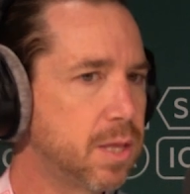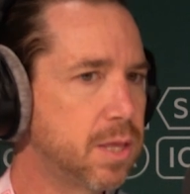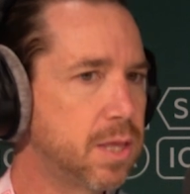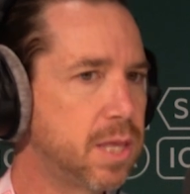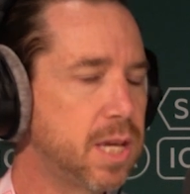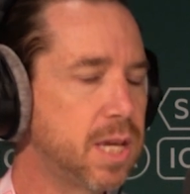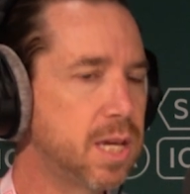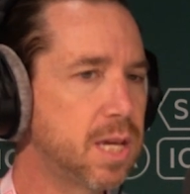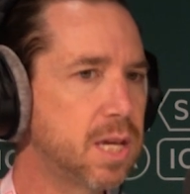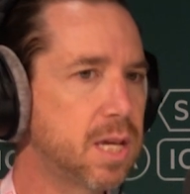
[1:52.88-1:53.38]

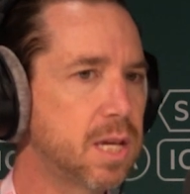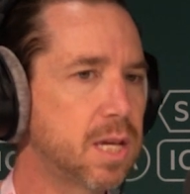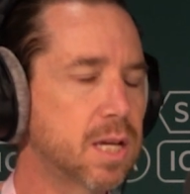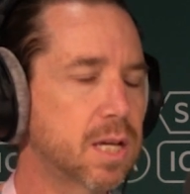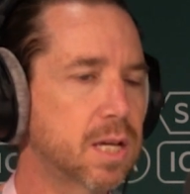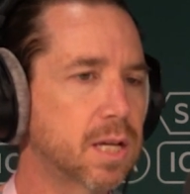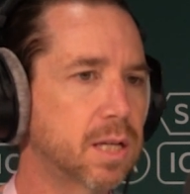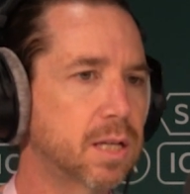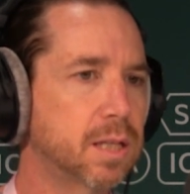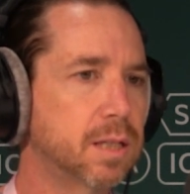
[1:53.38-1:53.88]
The
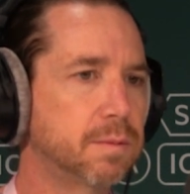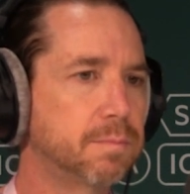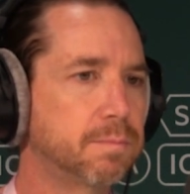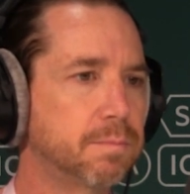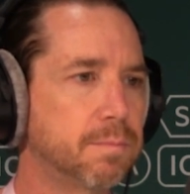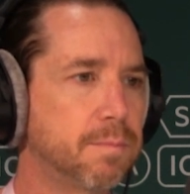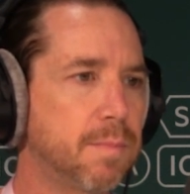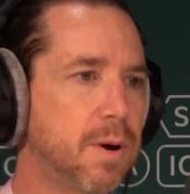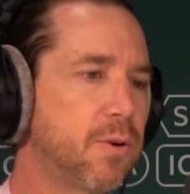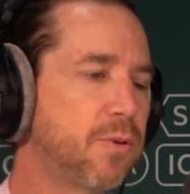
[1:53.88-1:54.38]

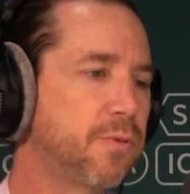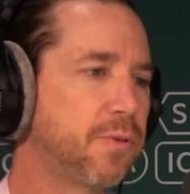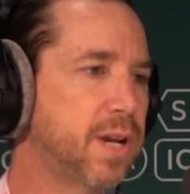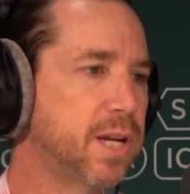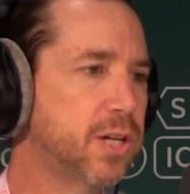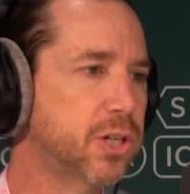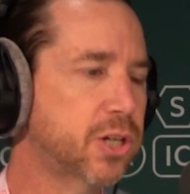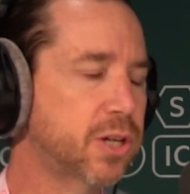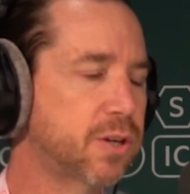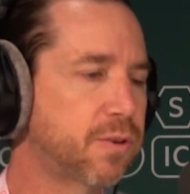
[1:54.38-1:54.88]

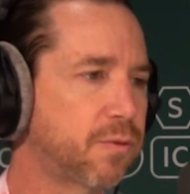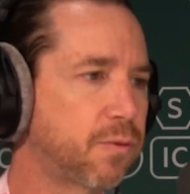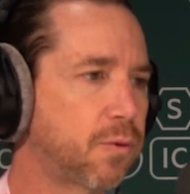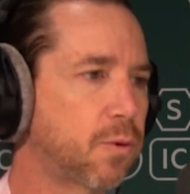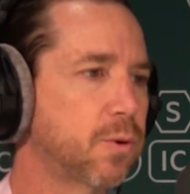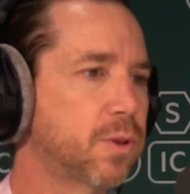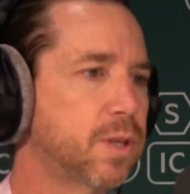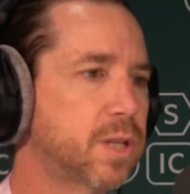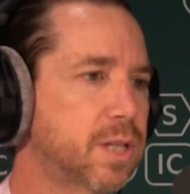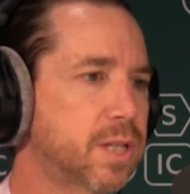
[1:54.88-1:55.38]
motivation
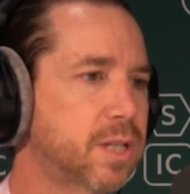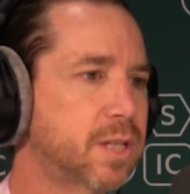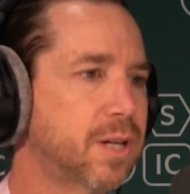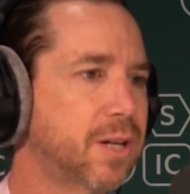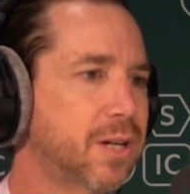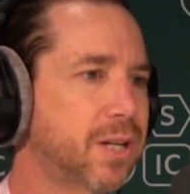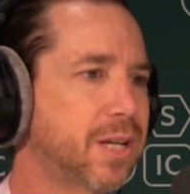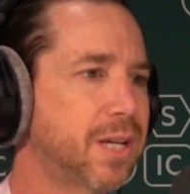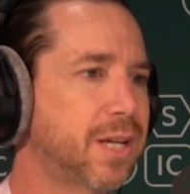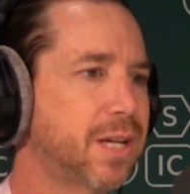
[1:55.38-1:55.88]
for this
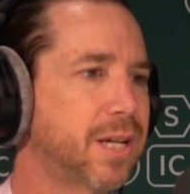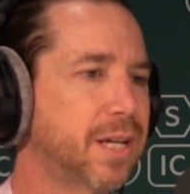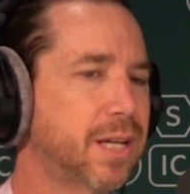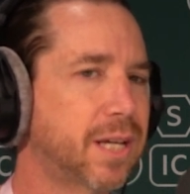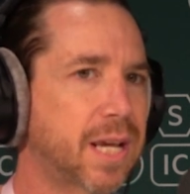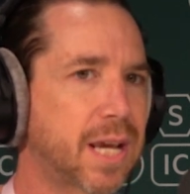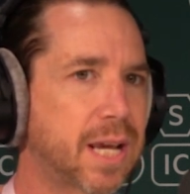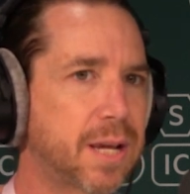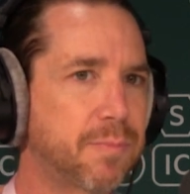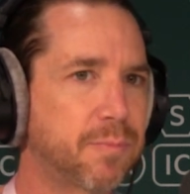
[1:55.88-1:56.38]
study
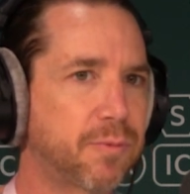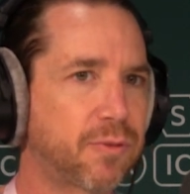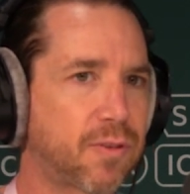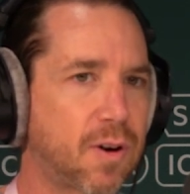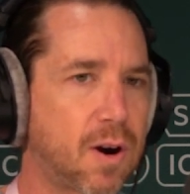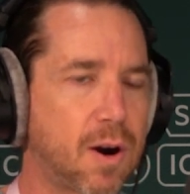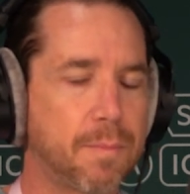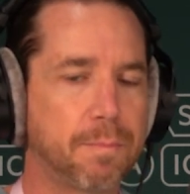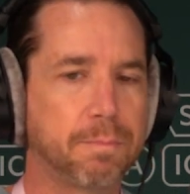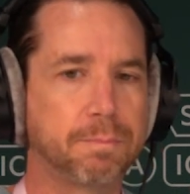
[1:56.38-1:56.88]
came
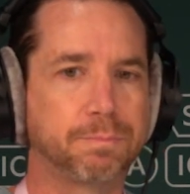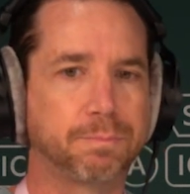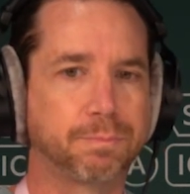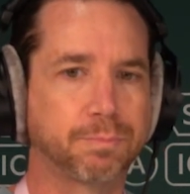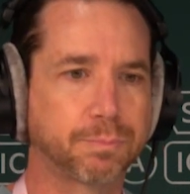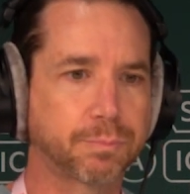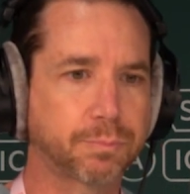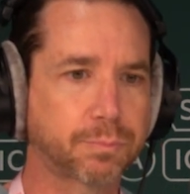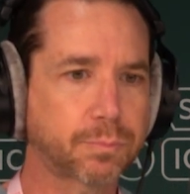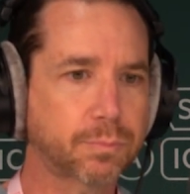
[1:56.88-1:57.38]
from
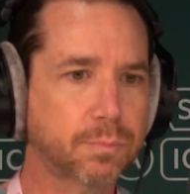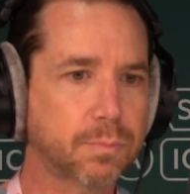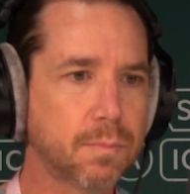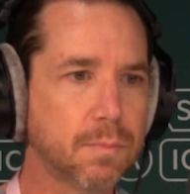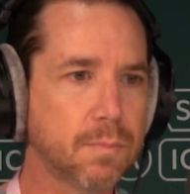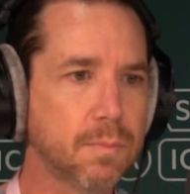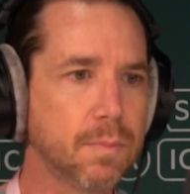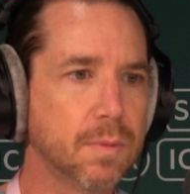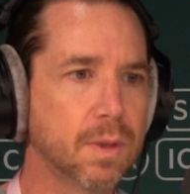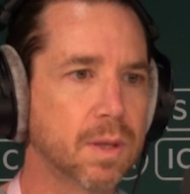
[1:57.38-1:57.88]

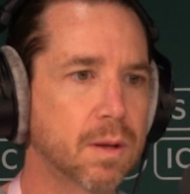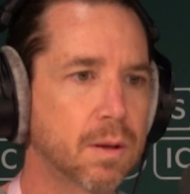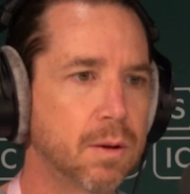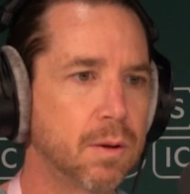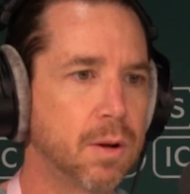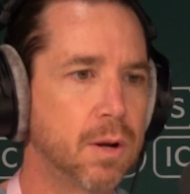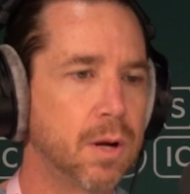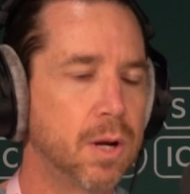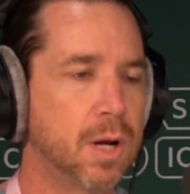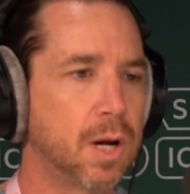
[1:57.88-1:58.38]

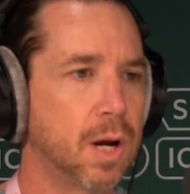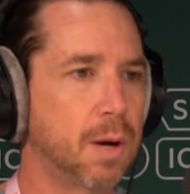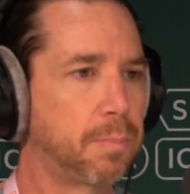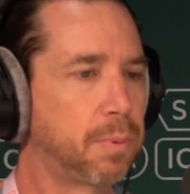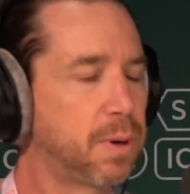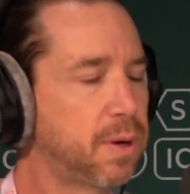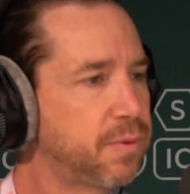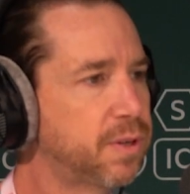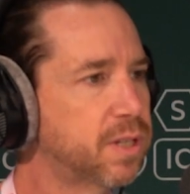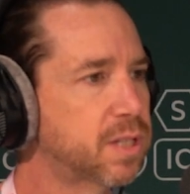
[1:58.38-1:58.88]
a
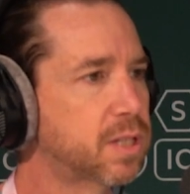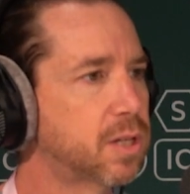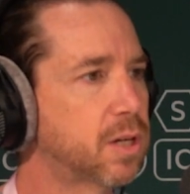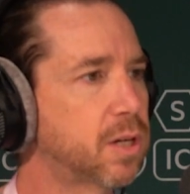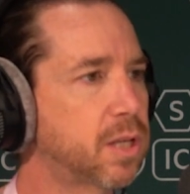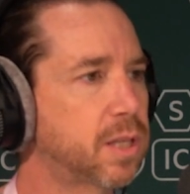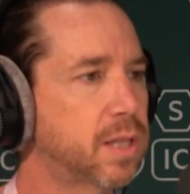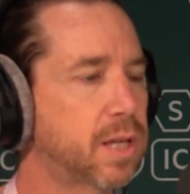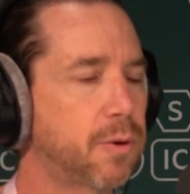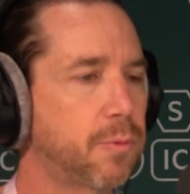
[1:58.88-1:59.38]
previous
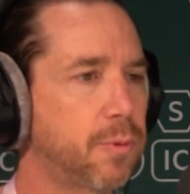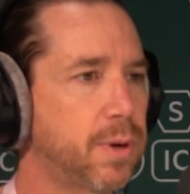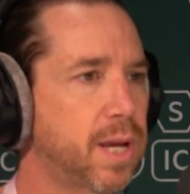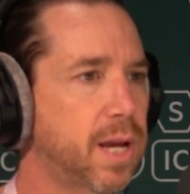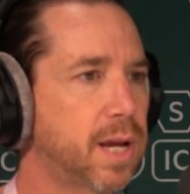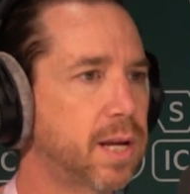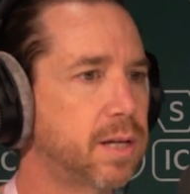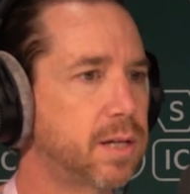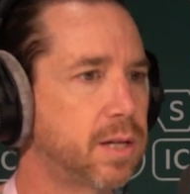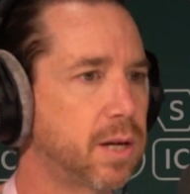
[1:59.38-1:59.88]
study that we
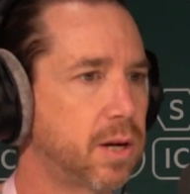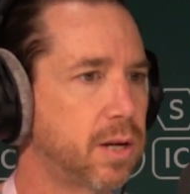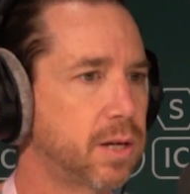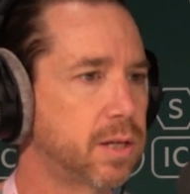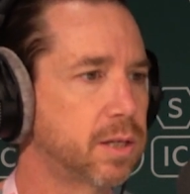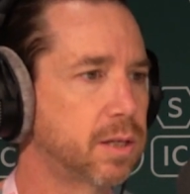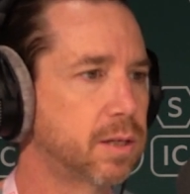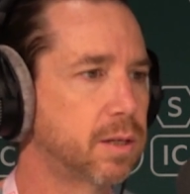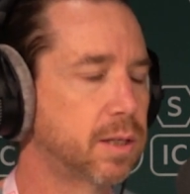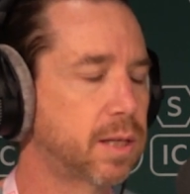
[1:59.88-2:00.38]
had
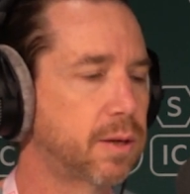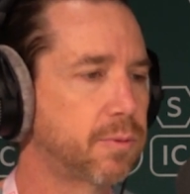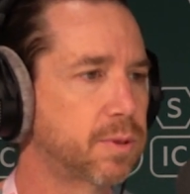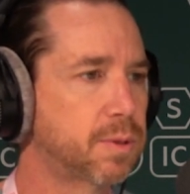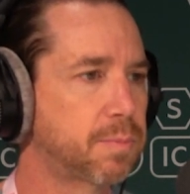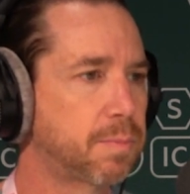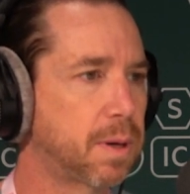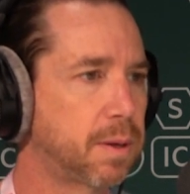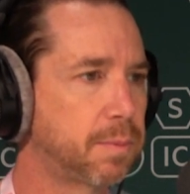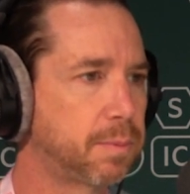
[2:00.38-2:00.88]
done that was
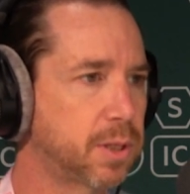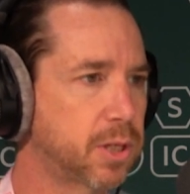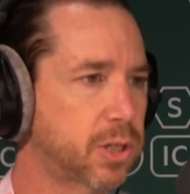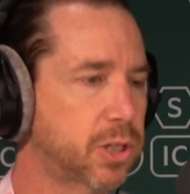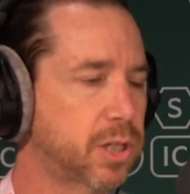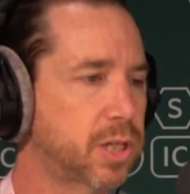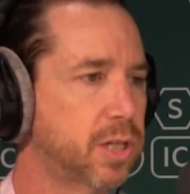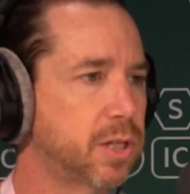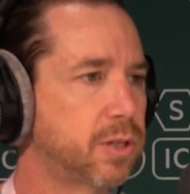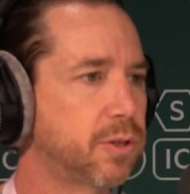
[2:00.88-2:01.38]

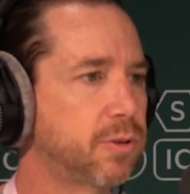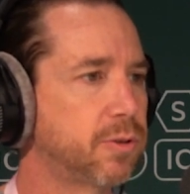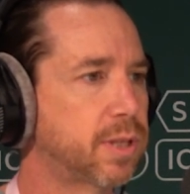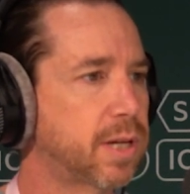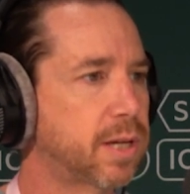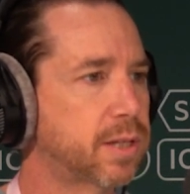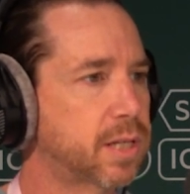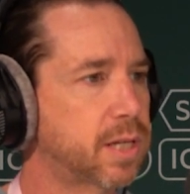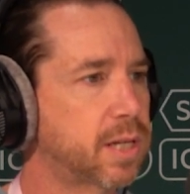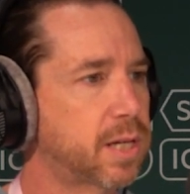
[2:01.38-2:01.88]
published in
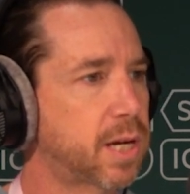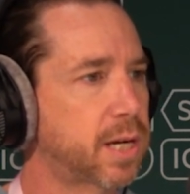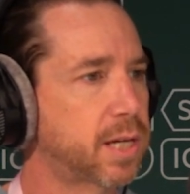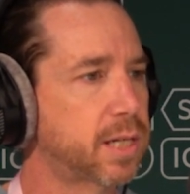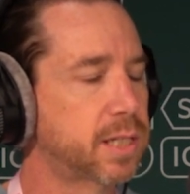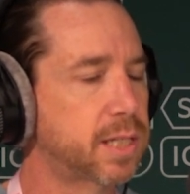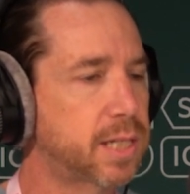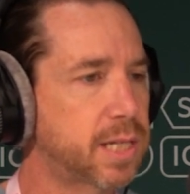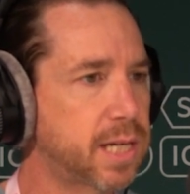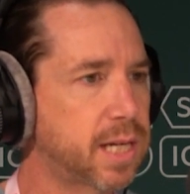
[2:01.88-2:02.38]

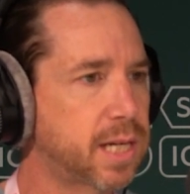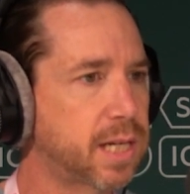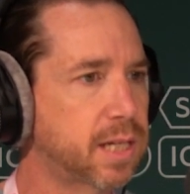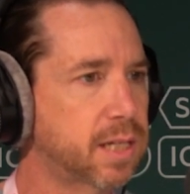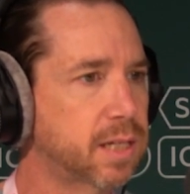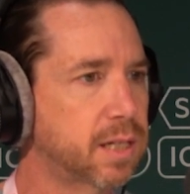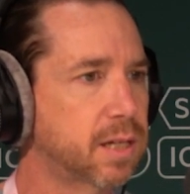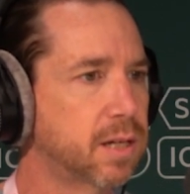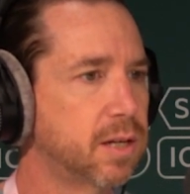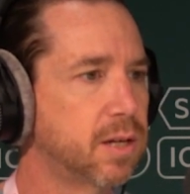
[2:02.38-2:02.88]
2019,